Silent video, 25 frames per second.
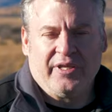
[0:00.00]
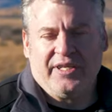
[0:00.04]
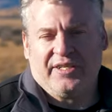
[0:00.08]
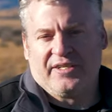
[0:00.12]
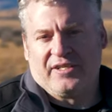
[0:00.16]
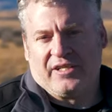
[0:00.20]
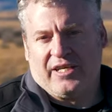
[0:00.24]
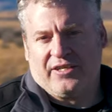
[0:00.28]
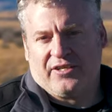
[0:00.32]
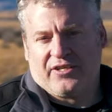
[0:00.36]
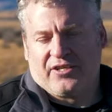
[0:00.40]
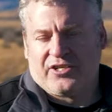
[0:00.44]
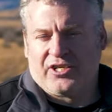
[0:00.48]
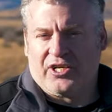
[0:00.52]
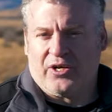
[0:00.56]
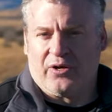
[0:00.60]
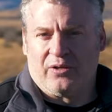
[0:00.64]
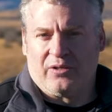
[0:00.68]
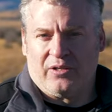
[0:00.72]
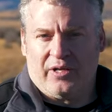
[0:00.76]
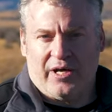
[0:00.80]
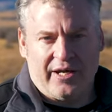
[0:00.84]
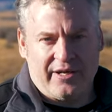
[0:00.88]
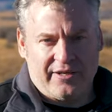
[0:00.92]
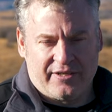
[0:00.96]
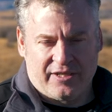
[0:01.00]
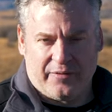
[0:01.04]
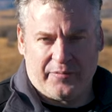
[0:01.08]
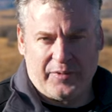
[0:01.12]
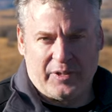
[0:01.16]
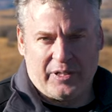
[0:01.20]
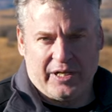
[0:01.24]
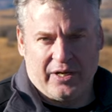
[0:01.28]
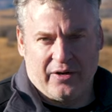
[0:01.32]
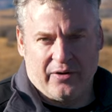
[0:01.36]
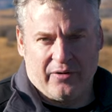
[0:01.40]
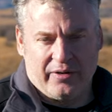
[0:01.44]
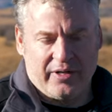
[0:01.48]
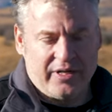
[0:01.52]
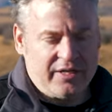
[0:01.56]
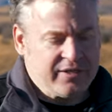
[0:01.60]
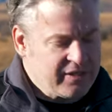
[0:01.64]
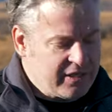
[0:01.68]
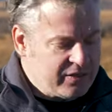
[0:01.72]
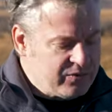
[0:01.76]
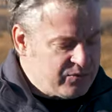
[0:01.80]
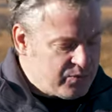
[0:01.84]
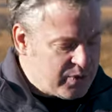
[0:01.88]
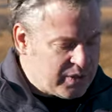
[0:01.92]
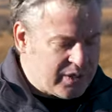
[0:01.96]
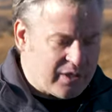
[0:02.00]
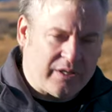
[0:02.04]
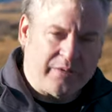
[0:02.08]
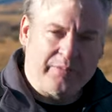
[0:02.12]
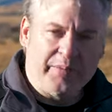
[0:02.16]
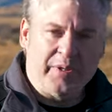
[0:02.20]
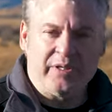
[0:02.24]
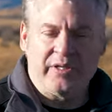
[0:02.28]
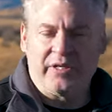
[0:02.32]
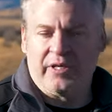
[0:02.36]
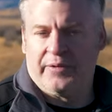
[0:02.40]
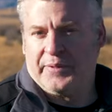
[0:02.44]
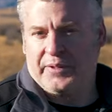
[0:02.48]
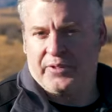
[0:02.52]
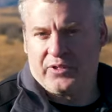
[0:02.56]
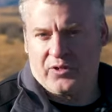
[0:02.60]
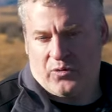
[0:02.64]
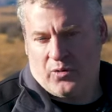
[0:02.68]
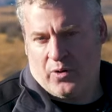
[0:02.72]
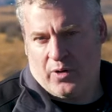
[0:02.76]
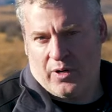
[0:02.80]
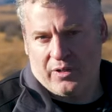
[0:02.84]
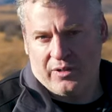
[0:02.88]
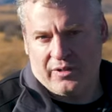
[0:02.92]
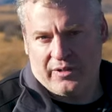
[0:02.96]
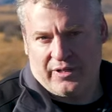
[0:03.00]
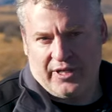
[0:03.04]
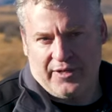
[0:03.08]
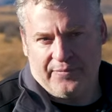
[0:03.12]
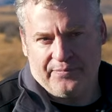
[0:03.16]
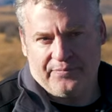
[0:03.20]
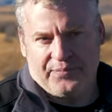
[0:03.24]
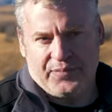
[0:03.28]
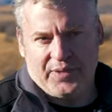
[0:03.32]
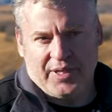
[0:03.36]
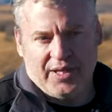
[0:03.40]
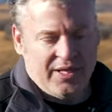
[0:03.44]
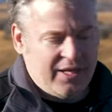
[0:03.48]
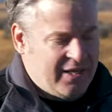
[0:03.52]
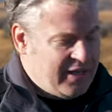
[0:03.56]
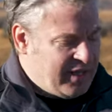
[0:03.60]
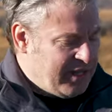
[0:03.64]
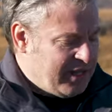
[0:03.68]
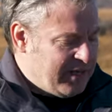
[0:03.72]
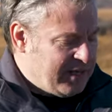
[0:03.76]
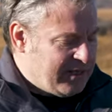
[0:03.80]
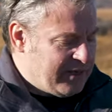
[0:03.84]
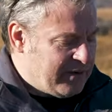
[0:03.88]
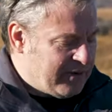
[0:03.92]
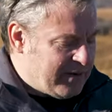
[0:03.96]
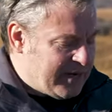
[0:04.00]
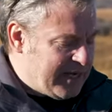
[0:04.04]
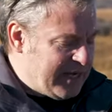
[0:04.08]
these lenses share a lot of similarities, and one of them is image quality. Now,